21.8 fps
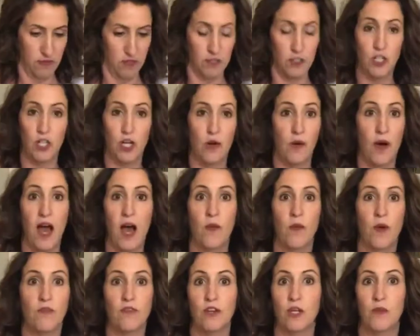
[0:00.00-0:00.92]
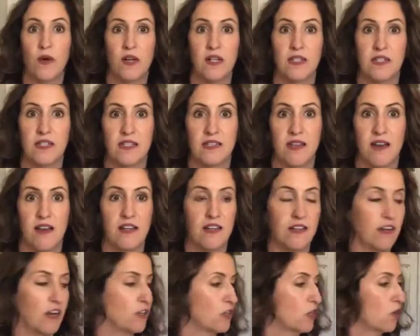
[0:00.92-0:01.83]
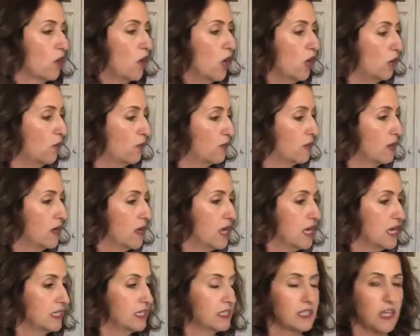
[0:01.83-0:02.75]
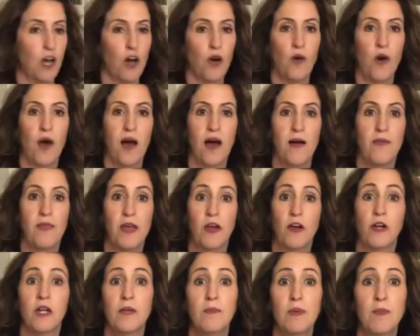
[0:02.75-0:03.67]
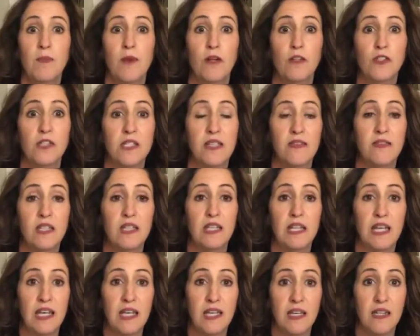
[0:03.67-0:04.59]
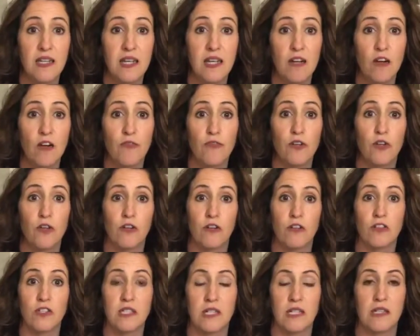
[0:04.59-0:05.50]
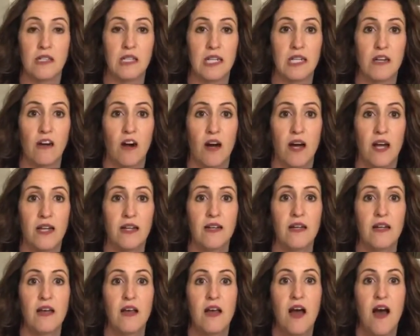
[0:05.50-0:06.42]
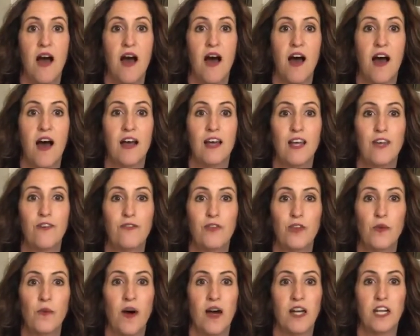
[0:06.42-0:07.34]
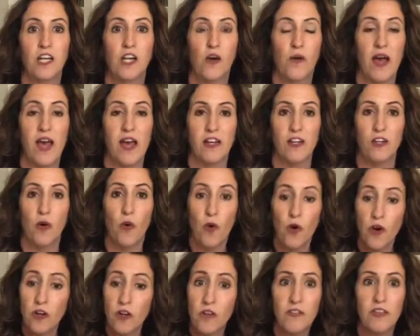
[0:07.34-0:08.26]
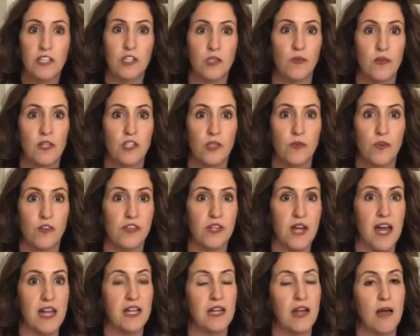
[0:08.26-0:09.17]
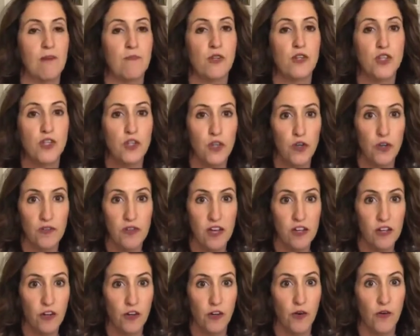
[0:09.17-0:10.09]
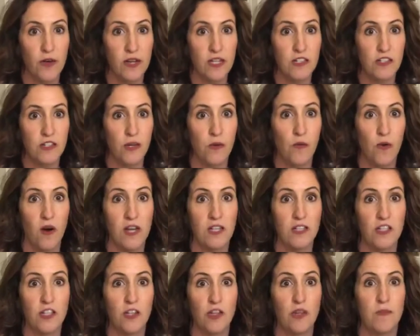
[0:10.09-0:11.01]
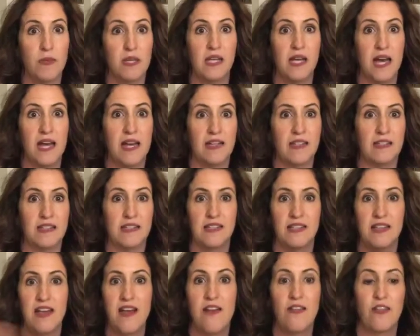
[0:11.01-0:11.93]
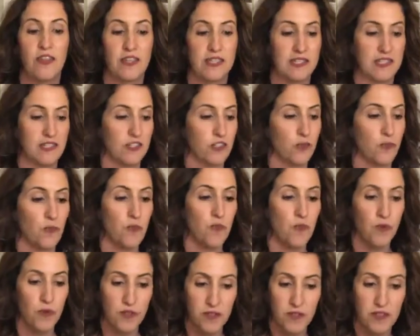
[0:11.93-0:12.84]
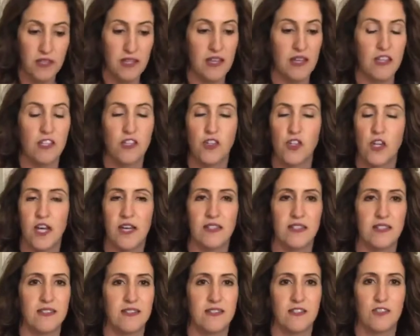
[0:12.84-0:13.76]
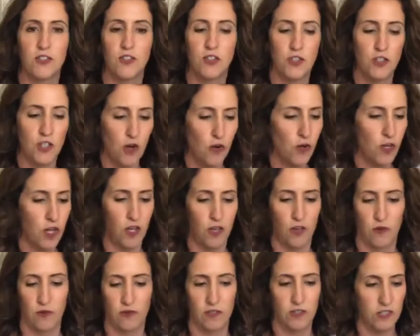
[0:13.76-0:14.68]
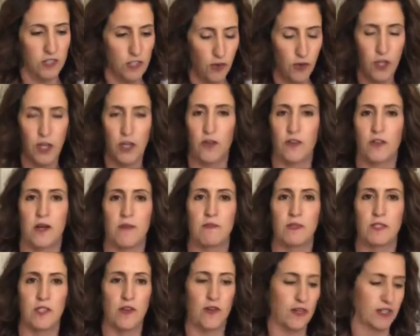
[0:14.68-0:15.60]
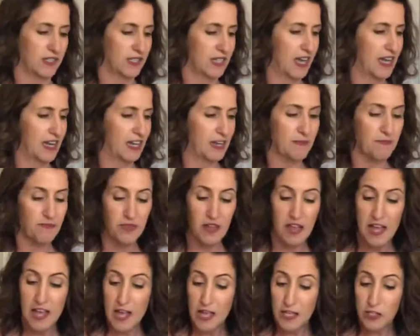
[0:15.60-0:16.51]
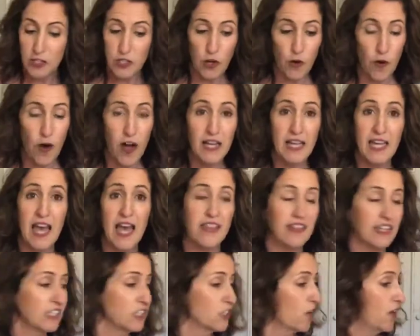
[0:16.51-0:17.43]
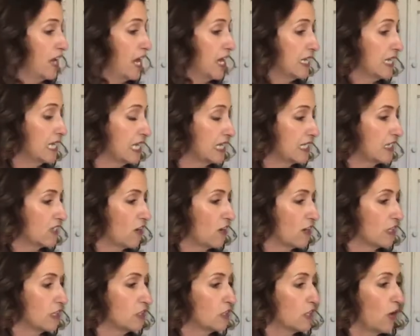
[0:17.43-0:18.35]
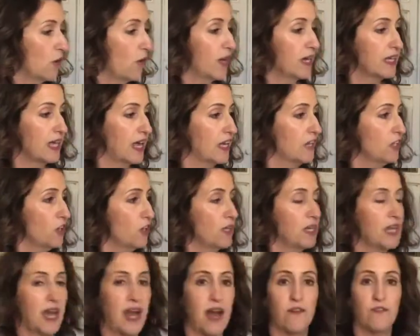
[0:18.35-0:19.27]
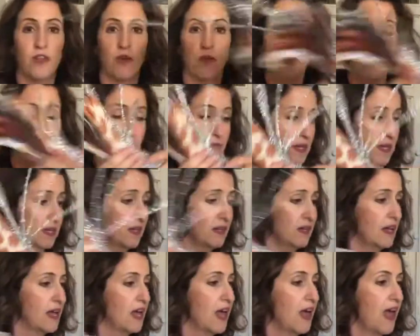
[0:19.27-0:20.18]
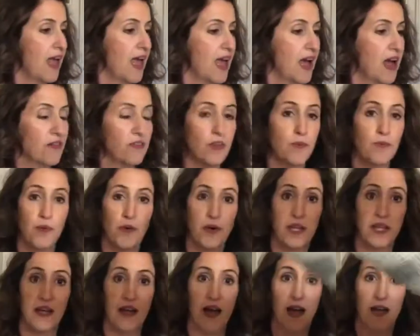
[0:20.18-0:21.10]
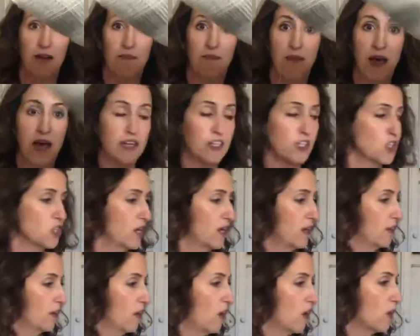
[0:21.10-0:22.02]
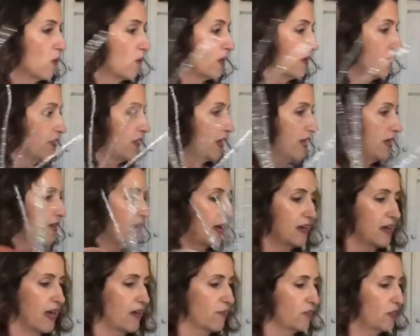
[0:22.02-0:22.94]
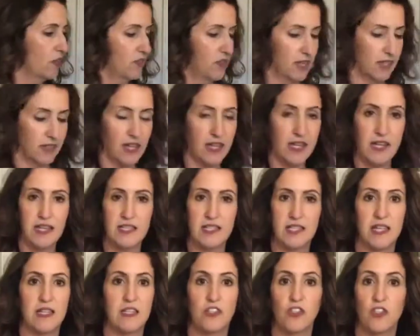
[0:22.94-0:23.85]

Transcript: you know, however you want to design it on your own. So they are going to be posting the link in here for you girls to click on if you want to go ahead and order this once we're done. And I'm sure that you're going to want to, because this is really just so cute, and I'm so excited. So again, let's go ahead and get started. So again, you're going to have the ribbon and the pre-cut mesh along with it, and everything, like I said,